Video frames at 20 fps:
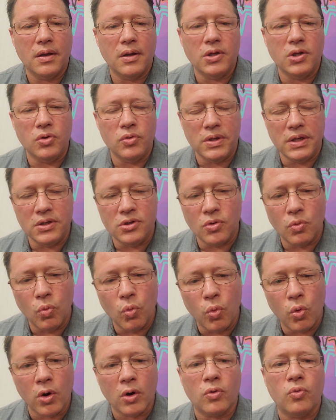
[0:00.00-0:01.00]
You need to
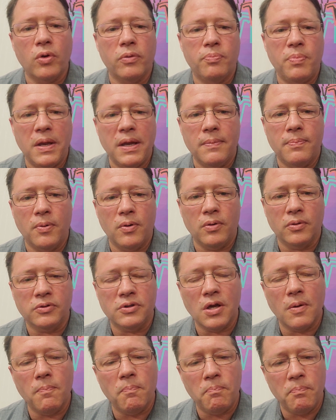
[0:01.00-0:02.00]
work with people
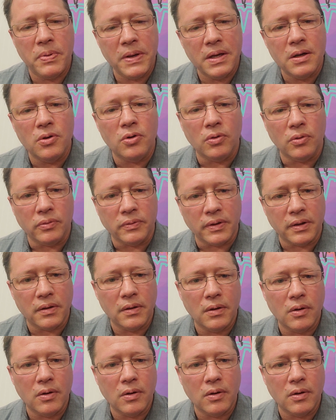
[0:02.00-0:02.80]
to build